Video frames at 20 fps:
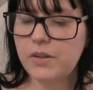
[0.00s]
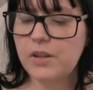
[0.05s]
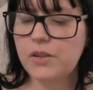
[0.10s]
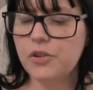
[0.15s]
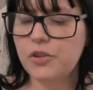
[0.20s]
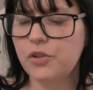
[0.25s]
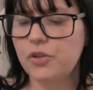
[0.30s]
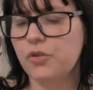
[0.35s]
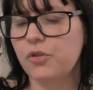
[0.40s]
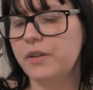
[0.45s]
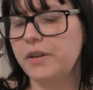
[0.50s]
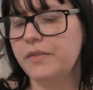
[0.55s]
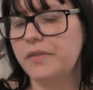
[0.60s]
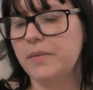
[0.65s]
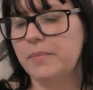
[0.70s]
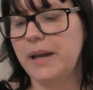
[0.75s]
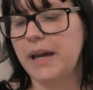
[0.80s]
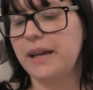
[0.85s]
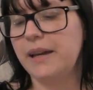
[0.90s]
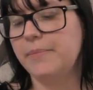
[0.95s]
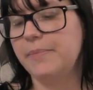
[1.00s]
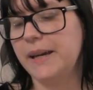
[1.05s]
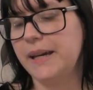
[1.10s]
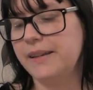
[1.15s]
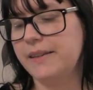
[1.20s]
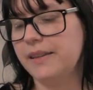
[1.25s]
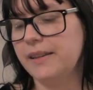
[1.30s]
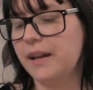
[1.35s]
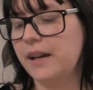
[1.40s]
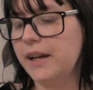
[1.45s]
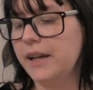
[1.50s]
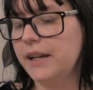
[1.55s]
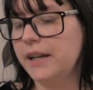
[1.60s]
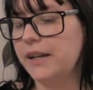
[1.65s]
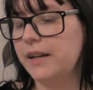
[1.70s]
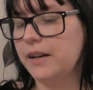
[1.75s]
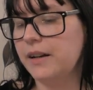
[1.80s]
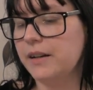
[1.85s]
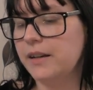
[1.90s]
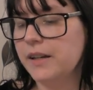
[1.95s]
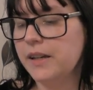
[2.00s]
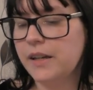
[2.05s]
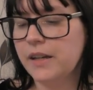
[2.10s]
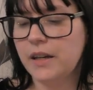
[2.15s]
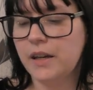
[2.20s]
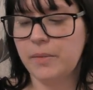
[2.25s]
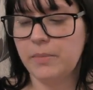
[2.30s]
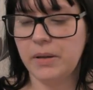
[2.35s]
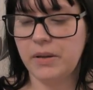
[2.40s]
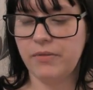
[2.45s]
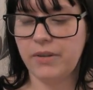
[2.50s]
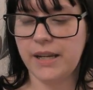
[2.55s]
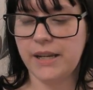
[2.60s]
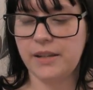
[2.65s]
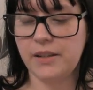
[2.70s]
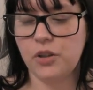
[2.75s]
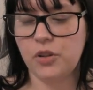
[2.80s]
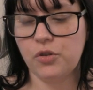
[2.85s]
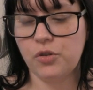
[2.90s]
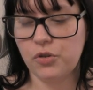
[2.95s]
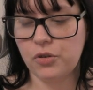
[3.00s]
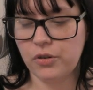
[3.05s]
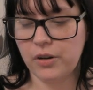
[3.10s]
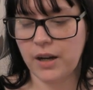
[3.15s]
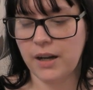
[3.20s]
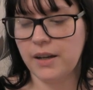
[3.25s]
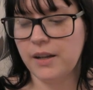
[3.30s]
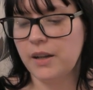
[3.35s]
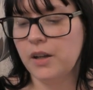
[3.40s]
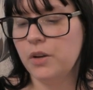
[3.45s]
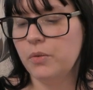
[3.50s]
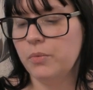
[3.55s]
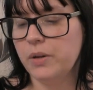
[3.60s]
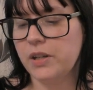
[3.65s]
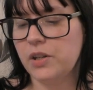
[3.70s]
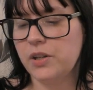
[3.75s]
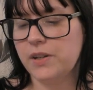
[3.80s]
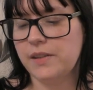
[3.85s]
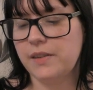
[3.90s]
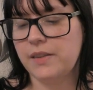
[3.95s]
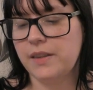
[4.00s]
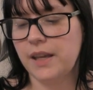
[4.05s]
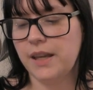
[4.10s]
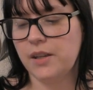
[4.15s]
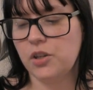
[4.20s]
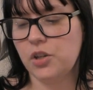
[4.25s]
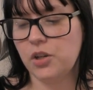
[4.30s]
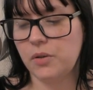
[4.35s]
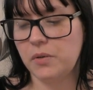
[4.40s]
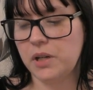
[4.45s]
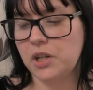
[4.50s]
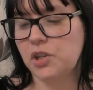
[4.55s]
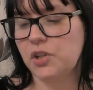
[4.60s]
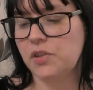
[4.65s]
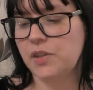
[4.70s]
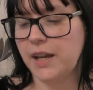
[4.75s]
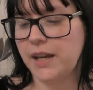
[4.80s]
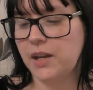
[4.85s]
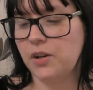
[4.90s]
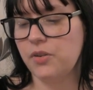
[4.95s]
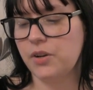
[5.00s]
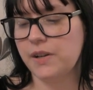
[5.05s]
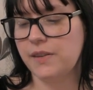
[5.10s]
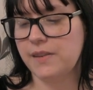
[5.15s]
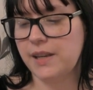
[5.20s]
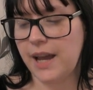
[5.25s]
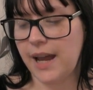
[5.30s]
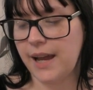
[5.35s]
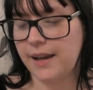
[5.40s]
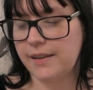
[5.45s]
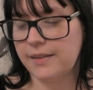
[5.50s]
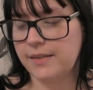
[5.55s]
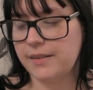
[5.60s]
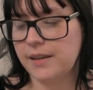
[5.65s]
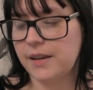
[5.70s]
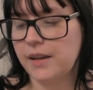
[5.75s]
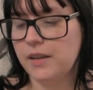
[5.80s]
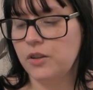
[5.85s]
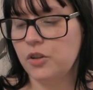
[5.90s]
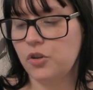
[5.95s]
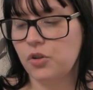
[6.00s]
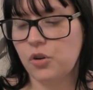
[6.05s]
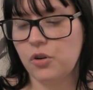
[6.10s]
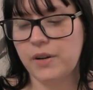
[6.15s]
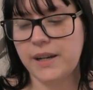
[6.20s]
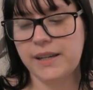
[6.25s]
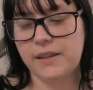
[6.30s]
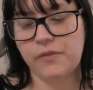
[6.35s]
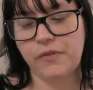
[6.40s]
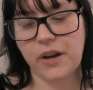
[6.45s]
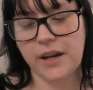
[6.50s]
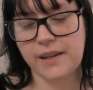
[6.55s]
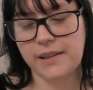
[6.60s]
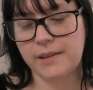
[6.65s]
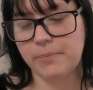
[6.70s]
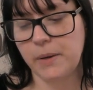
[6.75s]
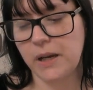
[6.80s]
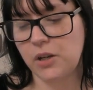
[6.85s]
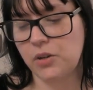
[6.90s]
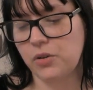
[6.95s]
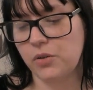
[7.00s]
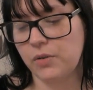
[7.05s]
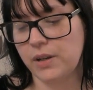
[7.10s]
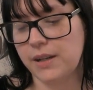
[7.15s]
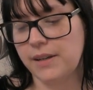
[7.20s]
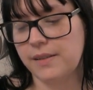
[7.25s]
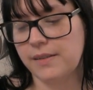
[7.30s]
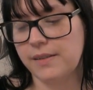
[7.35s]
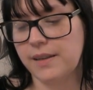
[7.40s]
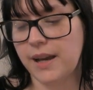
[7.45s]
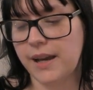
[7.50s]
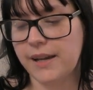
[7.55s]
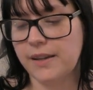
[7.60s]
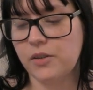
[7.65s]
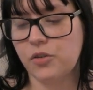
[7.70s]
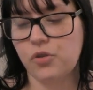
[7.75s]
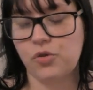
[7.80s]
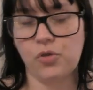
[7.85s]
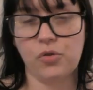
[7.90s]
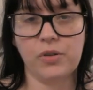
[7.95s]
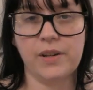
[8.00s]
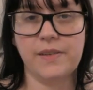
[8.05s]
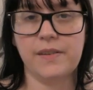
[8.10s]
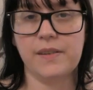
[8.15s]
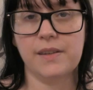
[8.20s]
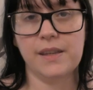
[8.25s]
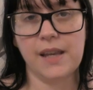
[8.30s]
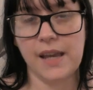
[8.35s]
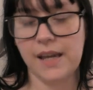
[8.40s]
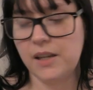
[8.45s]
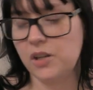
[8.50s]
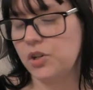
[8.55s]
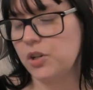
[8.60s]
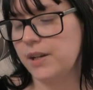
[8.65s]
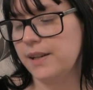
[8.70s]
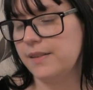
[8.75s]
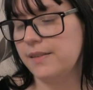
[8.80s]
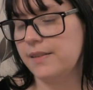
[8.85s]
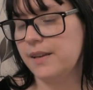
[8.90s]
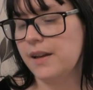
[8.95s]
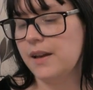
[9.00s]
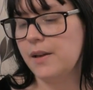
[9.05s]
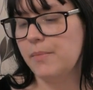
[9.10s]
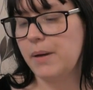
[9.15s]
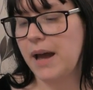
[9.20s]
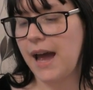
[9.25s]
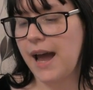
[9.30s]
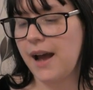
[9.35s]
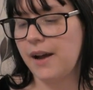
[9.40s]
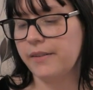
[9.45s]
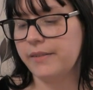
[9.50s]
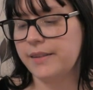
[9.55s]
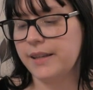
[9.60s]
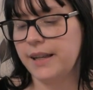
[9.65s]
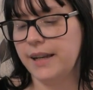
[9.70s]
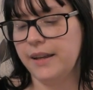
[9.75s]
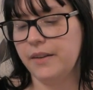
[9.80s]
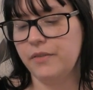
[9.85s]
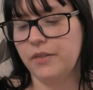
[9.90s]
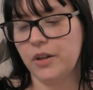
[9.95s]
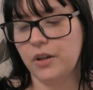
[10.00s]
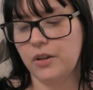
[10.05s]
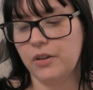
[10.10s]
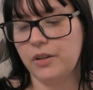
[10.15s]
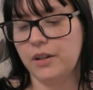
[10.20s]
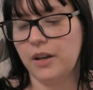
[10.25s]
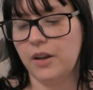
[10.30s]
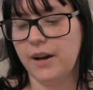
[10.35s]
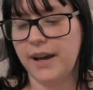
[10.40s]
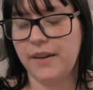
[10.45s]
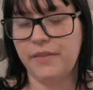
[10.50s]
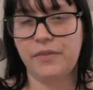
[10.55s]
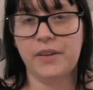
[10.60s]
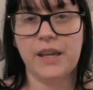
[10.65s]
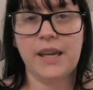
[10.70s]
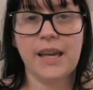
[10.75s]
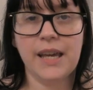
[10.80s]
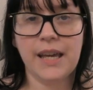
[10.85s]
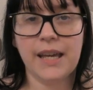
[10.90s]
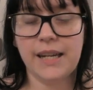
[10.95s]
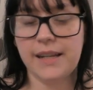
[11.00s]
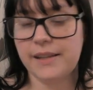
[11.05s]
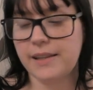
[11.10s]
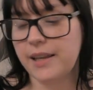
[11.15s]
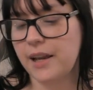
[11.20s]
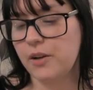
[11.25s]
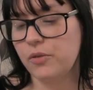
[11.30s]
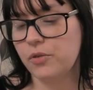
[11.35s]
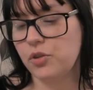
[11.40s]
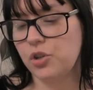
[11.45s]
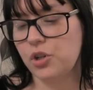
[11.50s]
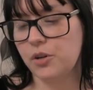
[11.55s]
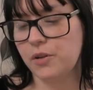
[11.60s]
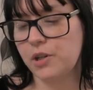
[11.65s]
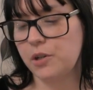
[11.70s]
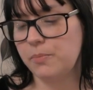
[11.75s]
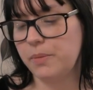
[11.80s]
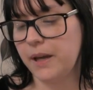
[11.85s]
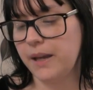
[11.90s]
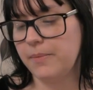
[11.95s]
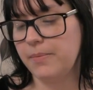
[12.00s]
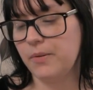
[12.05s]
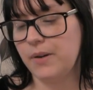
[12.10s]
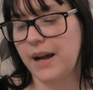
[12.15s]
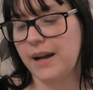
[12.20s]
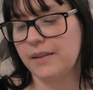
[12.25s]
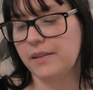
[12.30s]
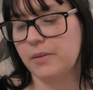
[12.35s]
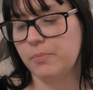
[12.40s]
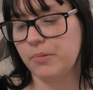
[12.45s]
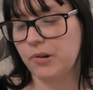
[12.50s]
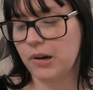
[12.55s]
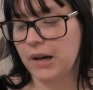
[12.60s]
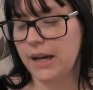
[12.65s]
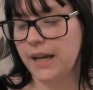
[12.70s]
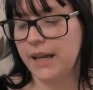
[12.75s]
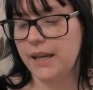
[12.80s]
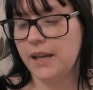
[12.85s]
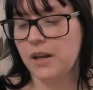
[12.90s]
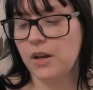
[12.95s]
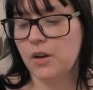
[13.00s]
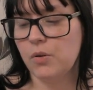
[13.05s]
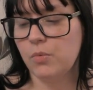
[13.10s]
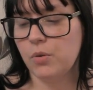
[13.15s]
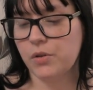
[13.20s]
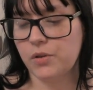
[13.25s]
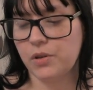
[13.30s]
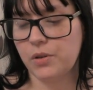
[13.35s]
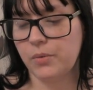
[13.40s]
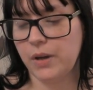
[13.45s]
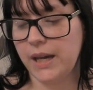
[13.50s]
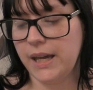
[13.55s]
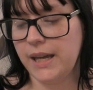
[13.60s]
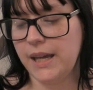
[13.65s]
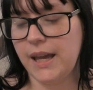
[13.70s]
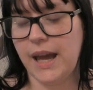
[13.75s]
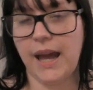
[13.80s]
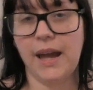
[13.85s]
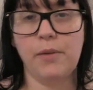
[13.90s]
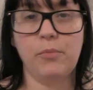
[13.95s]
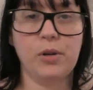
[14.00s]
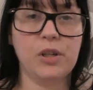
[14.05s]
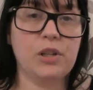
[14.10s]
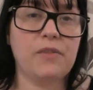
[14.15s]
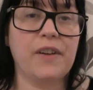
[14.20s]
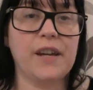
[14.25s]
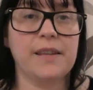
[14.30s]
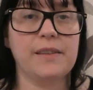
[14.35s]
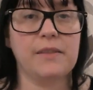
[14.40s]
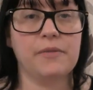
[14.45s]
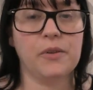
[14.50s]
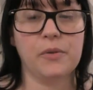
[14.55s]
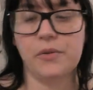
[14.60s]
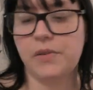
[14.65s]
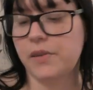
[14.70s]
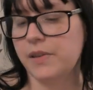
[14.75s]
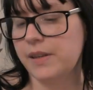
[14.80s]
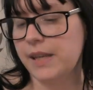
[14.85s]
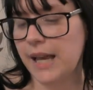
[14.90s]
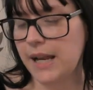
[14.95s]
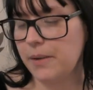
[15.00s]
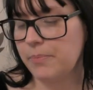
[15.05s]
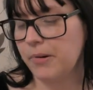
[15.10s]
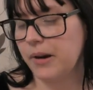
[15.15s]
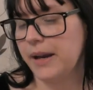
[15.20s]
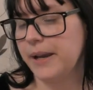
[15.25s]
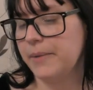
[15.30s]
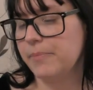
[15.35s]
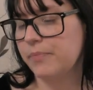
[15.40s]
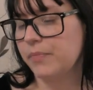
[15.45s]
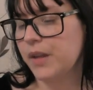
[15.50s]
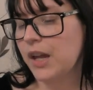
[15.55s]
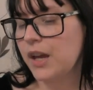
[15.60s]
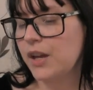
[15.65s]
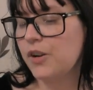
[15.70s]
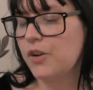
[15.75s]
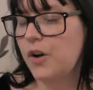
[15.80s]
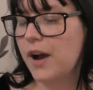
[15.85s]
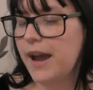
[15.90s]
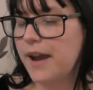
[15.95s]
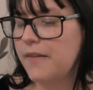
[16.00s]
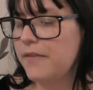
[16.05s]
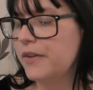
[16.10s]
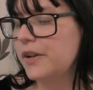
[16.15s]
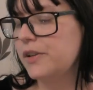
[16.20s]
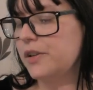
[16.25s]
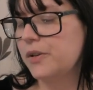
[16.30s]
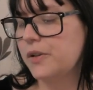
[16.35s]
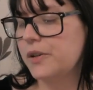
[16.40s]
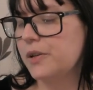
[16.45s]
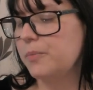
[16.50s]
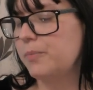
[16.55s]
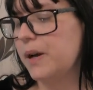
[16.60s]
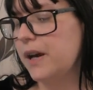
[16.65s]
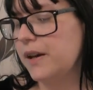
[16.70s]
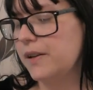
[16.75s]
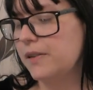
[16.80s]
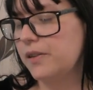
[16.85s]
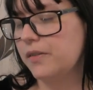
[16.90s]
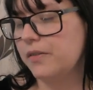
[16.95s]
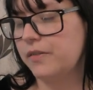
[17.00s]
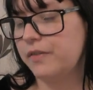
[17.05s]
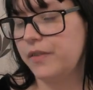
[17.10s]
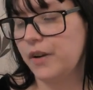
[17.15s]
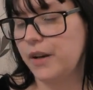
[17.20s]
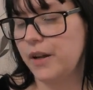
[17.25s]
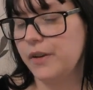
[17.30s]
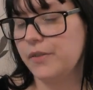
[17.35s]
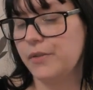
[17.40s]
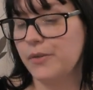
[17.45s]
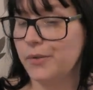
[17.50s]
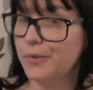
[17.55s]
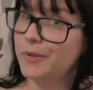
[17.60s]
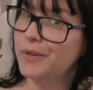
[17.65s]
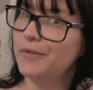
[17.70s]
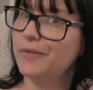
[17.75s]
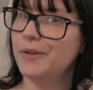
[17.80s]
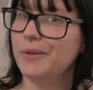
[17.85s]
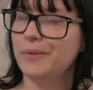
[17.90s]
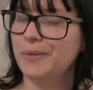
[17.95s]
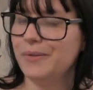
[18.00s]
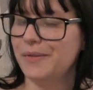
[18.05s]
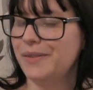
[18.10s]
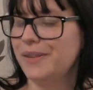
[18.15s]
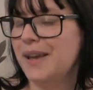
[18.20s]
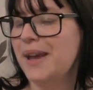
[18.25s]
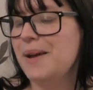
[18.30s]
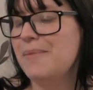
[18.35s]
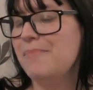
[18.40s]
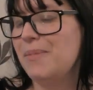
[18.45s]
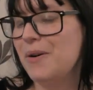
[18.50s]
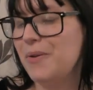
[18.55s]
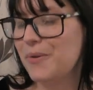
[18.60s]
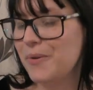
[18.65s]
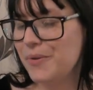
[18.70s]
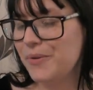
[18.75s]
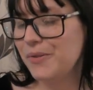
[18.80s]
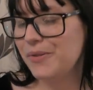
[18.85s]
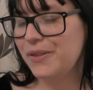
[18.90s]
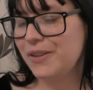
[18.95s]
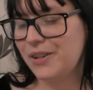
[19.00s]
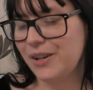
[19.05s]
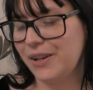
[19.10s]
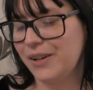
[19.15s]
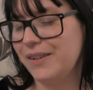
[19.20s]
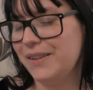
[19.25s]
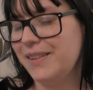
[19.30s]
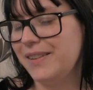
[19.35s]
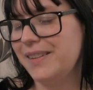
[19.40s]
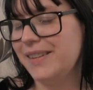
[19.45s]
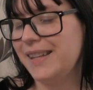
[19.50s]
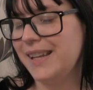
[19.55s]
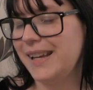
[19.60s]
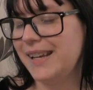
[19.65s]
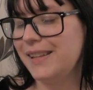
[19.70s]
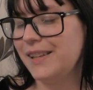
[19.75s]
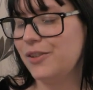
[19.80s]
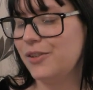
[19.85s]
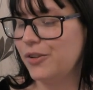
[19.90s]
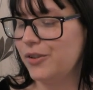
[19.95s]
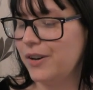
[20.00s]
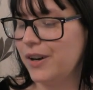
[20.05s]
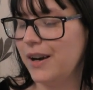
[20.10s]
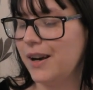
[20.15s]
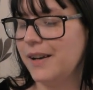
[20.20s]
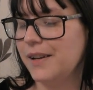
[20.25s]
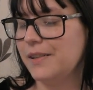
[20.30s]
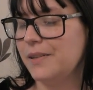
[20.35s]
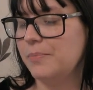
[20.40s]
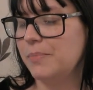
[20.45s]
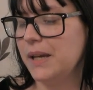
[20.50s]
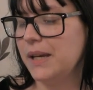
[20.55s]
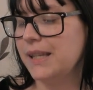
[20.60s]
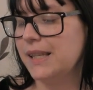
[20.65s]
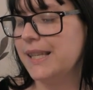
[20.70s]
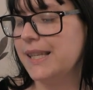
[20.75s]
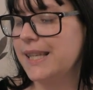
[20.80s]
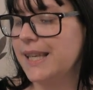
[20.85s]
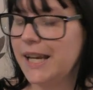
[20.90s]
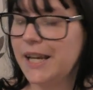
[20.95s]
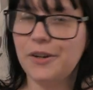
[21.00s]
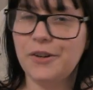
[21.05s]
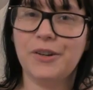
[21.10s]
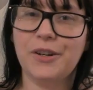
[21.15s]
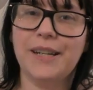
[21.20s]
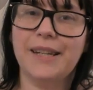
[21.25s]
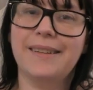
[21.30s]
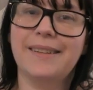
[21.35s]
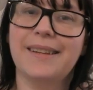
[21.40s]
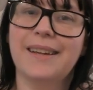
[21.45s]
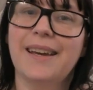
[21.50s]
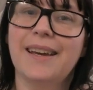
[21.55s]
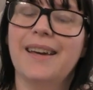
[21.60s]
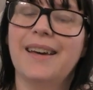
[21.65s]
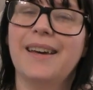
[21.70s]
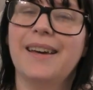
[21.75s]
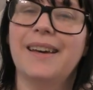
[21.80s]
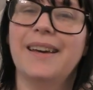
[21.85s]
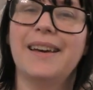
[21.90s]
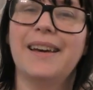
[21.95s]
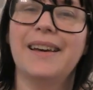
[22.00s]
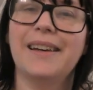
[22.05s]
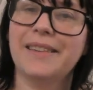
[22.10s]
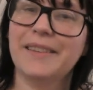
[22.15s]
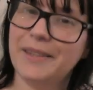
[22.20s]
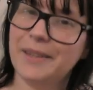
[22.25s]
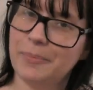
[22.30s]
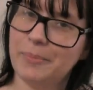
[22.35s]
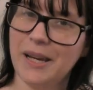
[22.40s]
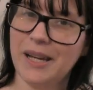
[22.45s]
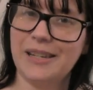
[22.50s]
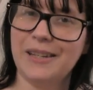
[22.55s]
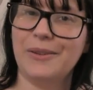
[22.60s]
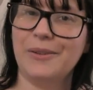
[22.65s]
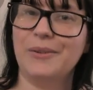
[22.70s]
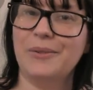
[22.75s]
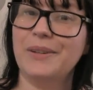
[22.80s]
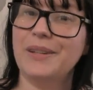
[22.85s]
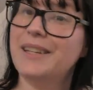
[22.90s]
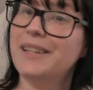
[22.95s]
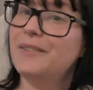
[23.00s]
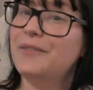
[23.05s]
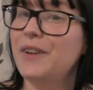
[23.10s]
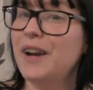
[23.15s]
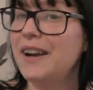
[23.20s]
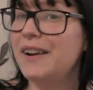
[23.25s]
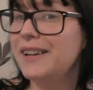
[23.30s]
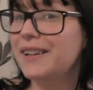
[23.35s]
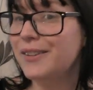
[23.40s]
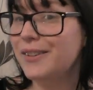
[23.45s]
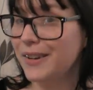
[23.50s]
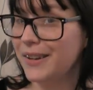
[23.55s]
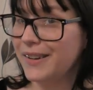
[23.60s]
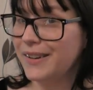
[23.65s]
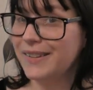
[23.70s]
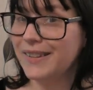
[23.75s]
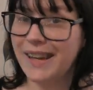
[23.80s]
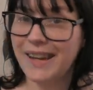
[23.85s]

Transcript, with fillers: The story of the Maccabees and Hanukkah can be read in the Torah, which is the Jewish sacred text. The Torah is very special and contains stories and teachings about how to live a good life, and it tells Jewish people how to pray, what to eat, and which festivals to celebrate. Not every Jewish person follows all the rules, but all Jews see the Torah as being sacred and special, which is very true.